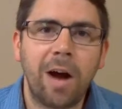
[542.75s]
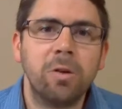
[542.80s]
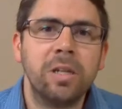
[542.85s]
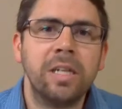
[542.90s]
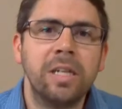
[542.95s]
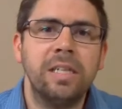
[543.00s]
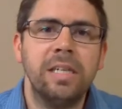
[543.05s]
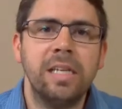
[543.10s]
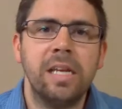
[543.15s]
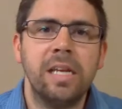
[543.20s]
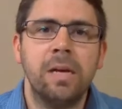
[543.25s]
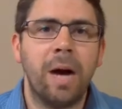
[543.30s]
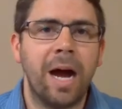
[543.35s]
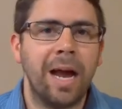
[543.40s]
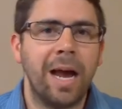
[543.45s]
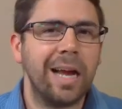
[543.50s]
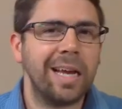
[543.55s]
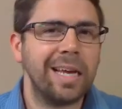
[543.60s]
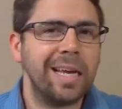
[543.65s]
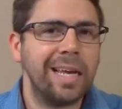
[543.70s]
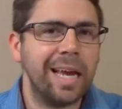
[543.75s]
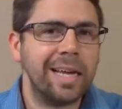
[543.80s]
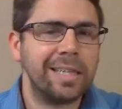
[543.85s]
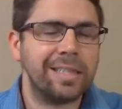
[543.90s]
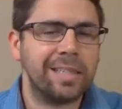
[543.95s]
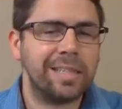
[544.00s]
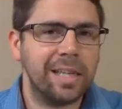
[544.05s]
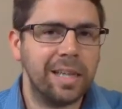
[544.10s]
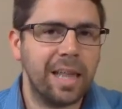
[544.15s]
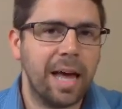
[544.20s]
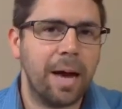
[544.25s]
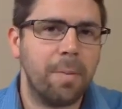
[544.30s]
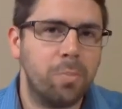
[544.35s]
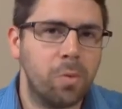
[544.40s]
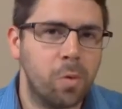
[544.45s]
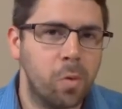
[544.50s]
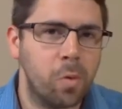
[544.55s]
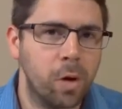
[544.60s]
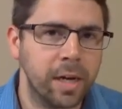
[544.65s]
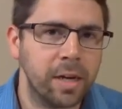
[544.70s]
did Nehemiah get to that
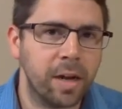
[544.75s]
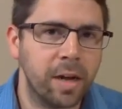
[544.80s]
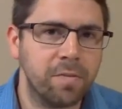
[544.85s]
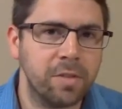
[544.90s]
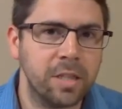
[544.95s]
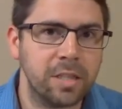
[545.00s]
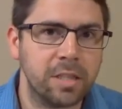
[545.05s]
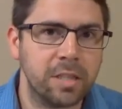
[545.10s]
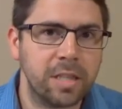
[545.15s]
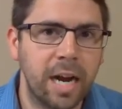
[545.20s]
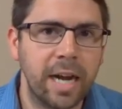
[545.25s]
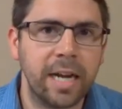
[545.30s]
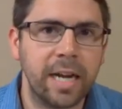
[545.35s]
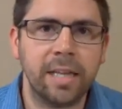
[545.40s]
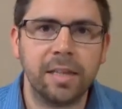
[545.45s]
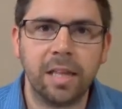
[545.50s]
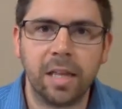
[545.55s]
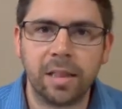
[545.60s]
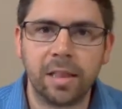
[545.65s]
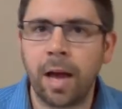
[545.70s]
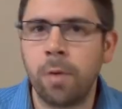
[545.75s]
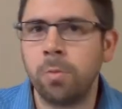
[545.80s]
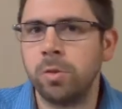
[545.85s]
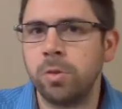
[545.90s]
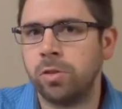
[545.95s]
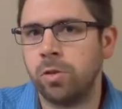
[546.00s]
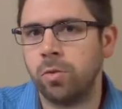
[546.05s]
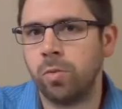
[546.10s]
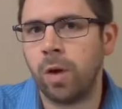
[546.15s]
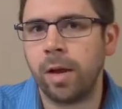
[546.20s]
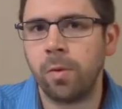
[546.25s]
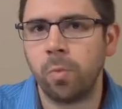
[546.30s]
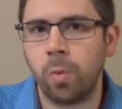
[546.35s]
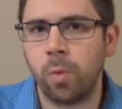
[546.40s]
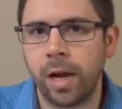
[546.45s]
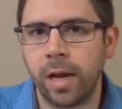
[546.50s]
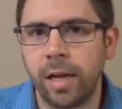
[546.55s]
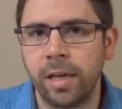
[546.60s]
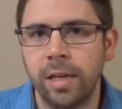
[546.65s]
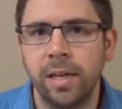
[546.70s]
point of deciding that that was the right
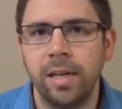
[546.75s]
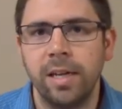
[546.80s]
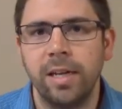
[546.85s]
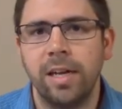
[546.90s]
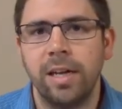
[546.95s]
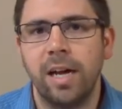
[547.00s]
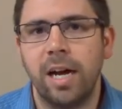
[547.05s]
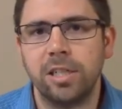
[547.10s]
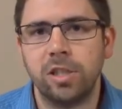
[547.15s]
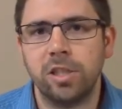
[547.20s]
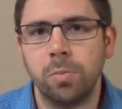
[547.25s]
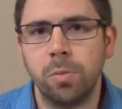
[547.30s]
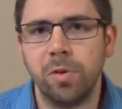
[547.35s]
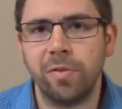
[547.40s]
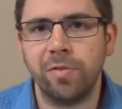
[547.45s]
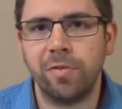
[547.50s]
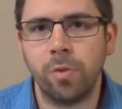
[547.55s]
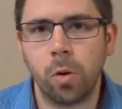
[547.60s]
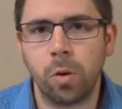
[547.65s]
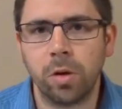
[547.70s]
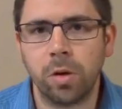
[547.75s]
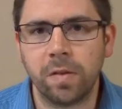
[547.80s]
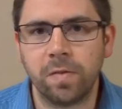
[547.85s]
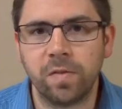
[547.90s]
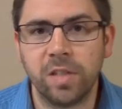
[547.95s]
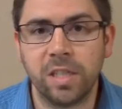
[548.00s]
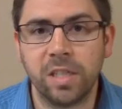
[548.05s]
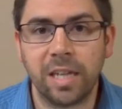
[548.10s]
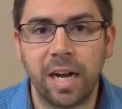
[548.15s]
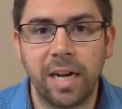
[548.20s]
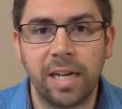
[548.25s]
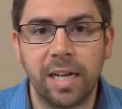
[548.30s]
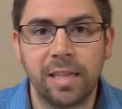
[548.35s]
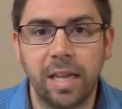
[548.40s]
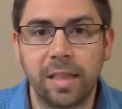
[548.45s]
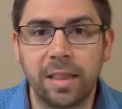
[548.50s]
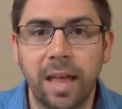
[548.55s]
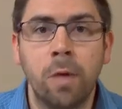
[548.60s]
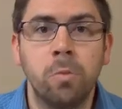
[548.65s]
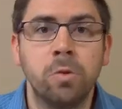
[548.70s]
way uh, to move forward, of deciding
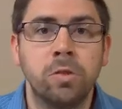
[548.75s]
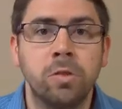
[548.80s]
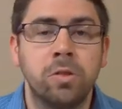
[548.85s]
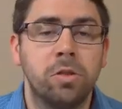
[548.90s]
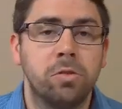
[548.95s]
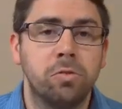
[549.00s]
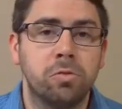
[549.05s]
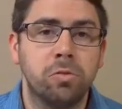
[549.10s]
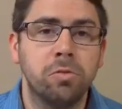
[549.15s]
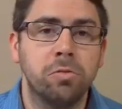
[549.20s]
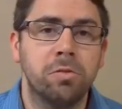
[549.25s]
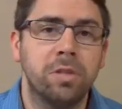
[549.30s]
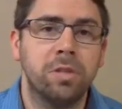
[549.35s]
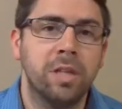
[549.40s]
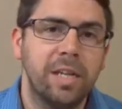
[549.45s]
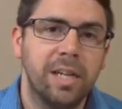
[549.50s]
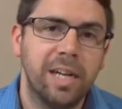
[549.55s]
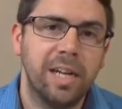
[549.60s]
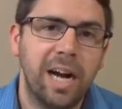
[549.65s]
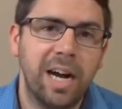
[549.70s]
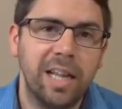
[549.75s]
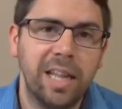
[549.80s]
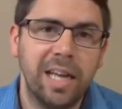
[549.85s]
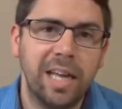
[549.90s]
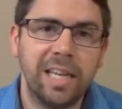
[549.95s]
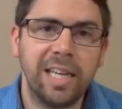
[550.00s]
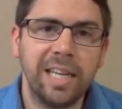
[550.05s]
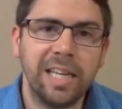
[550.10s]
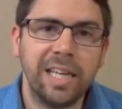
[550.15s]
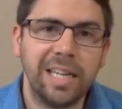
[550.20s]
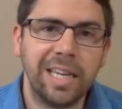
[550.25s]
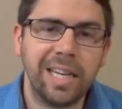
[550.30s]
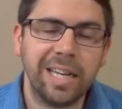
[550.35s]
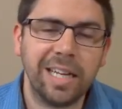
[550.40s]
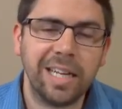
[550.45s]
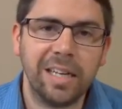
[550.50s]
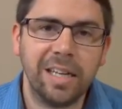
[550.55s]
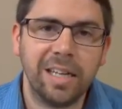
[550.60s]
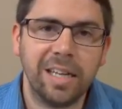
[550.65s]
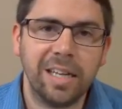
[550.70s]
that that was the truth uh, that he
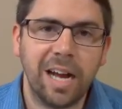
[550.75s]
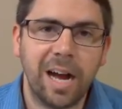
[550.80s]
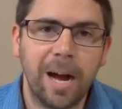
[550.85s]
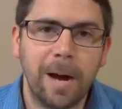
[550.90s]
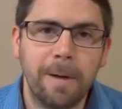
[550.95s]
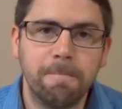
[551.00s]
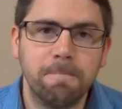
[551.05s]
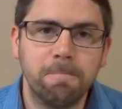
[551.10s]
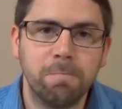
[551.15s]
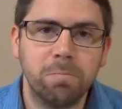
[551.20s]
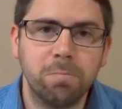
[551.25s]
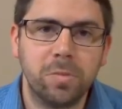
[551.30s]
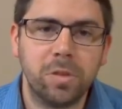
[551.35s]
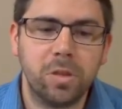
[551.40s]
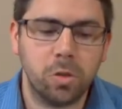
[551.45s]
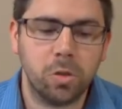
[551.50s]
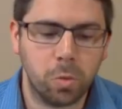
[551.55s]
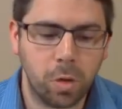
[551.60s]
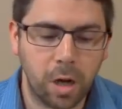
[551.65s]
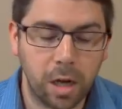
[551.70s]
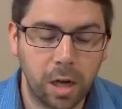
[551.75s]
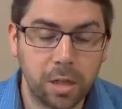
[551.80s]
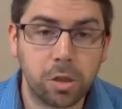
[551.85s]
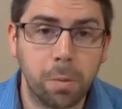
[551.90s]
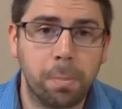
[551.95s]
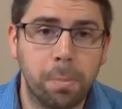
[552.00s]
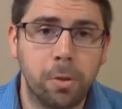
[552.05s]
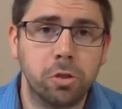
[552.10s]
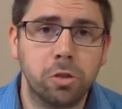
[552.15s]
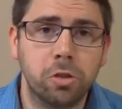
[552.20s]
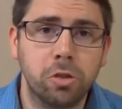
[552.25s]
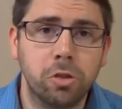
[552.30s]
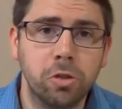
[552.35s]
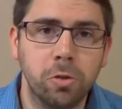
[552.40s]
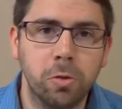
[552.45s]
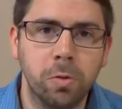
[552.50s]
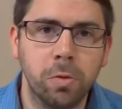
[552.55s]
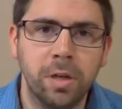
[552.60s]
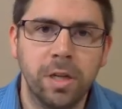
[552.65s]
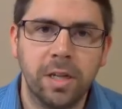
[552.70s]
needed um, to uh, to
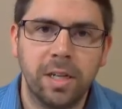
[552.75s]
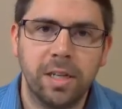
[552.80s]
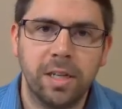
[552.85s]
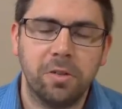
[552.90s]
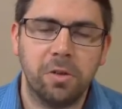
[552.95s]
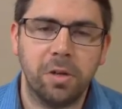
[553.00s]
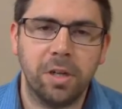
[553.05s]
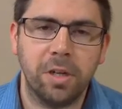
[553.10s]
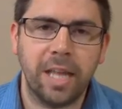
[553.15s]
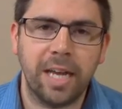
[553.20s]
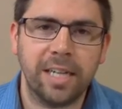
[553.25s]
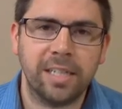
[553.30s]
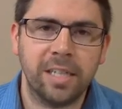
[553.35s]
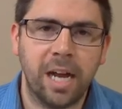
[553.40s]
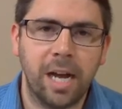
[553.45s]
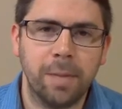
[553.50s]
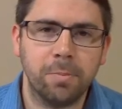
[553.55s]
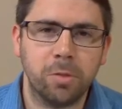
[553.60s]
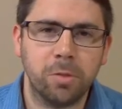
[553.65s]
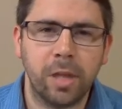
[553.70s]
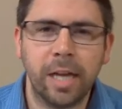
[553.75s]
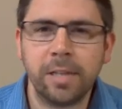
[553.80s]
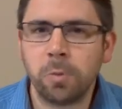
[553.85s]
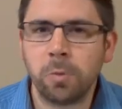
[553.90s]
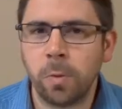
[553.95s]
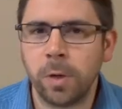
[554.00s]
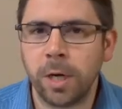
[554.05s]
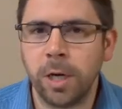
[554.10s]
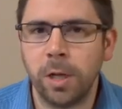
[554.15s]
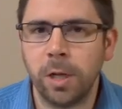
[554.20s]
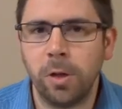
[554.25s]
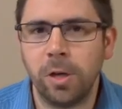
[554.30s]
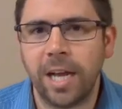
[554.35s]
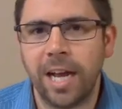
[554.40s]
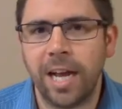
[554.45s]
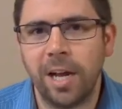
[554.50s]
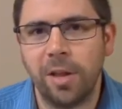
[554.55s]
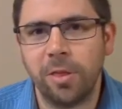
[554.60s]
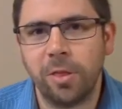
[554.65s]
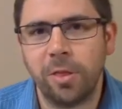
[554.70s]
pursue during that time. So that's what we're going to look
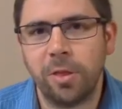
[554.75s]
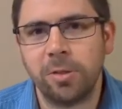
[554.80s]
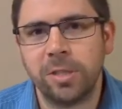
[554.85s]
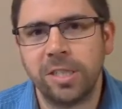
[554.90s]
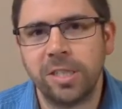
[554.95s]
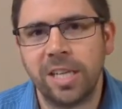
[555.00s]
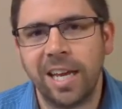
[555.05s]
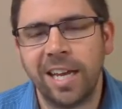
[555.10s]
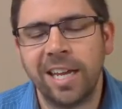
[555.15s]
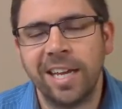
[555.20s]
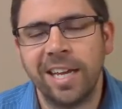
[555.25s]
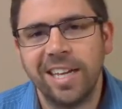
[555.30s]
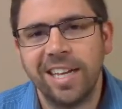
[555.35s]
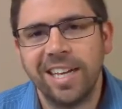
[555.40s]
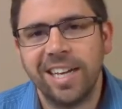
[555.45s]
at on Thursday.